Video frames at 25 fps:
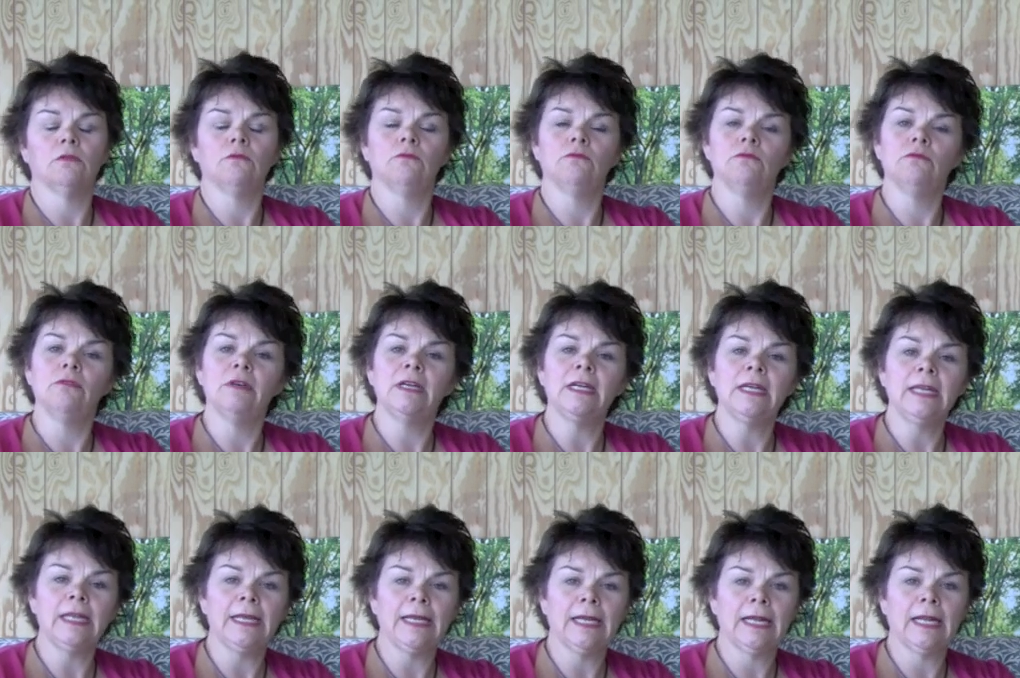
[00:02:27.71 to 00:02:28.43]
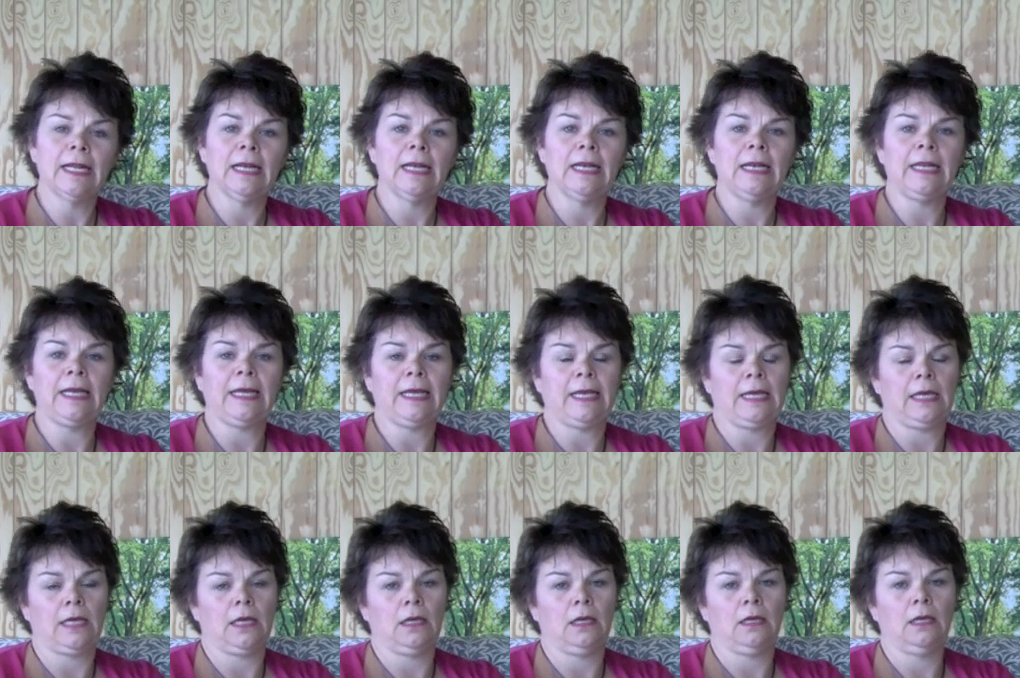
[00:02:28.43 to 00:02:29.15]
really
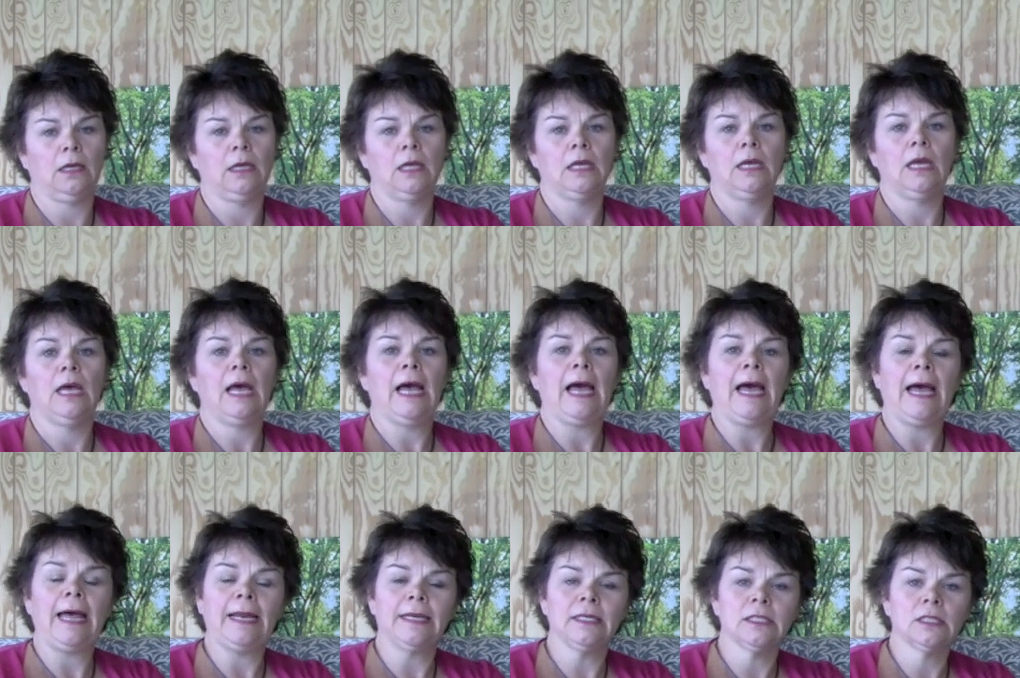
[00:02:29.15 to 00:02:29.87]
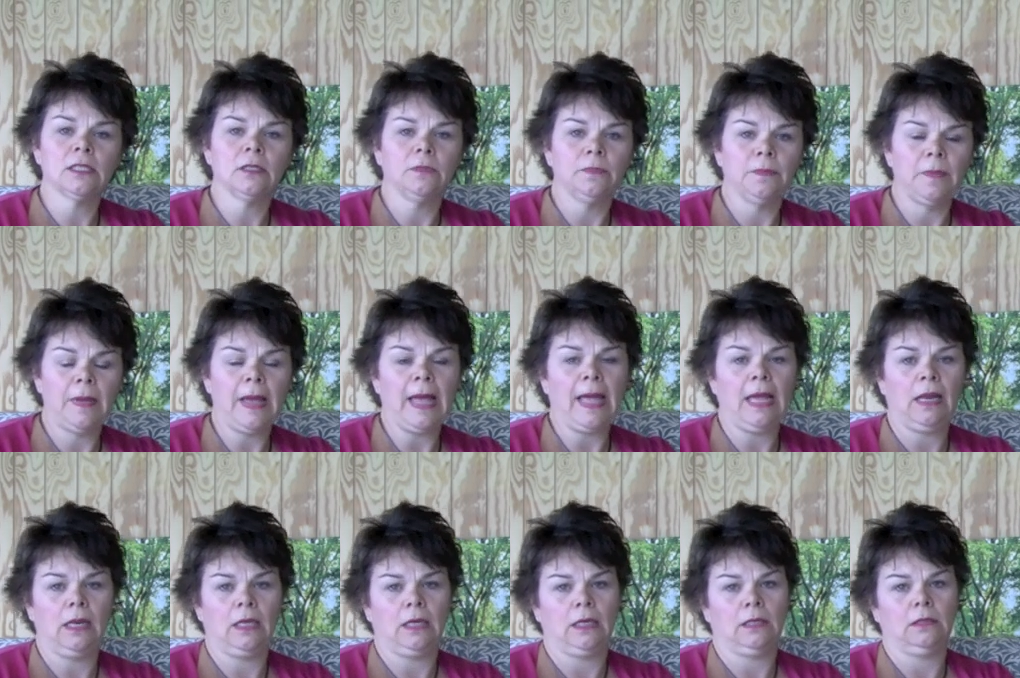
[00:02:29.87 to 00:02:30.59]
clear and
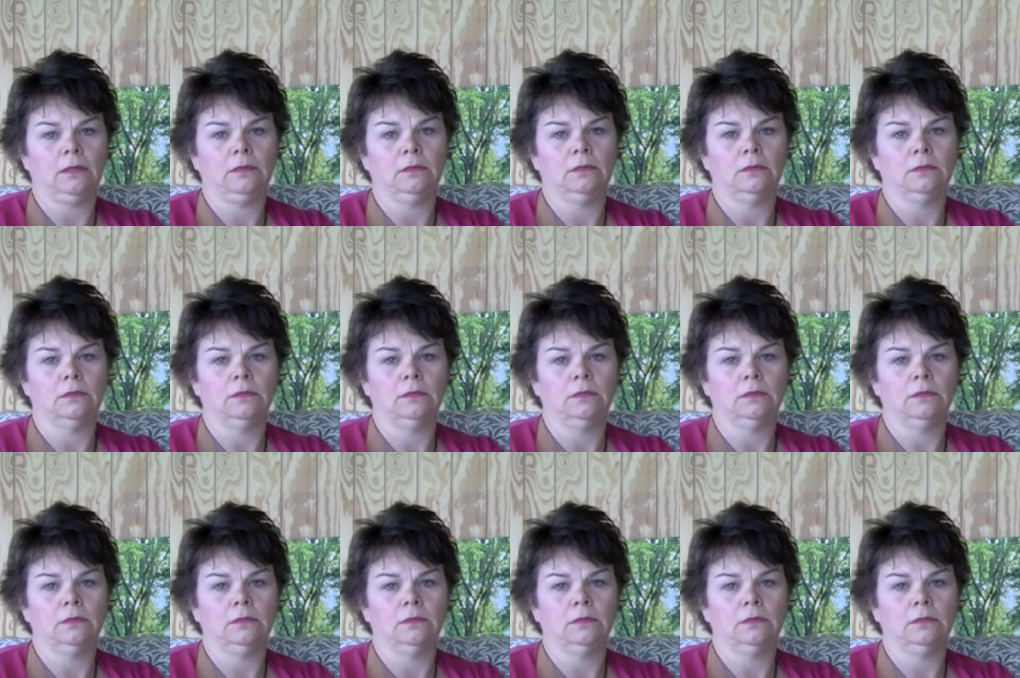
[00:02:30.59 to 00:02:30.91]
compelling?